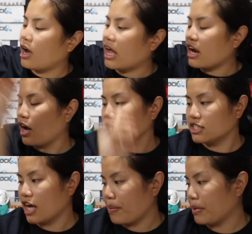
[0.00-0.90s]
at Hot
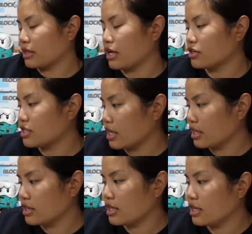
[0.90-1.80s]
Topic, they're
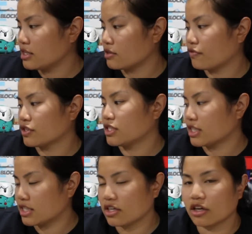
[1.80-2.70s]
selling these for
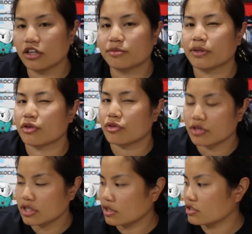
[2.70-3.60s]
$16, but they're
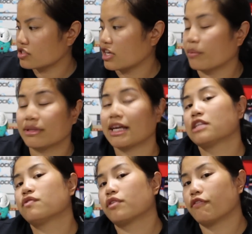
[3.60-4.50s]
$13 on sale, but
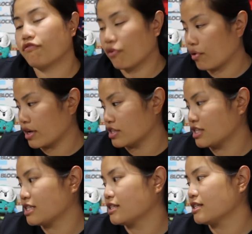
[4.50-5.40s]
that's for the 4-inch.
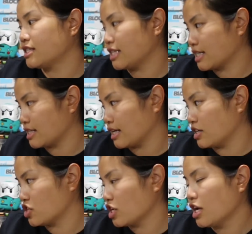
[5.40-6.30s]
This is a
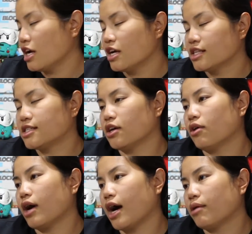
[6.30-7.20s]
6-inch. So
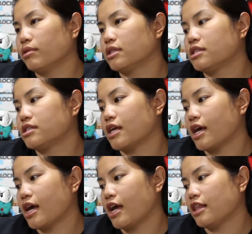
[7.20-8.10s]
I would
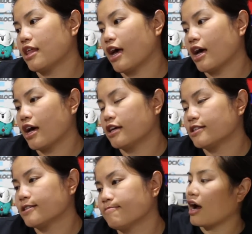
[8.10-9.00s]
say
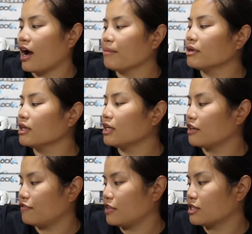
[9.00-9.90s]
that I'm going to
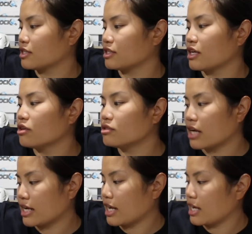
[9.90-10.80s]
give this, because I know
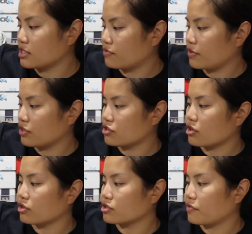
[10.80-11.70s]
die-cast figures
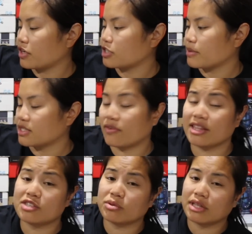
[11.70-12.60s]
are also very expensive,
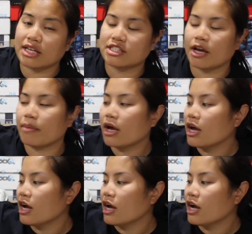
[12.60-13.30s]
and this one lights up.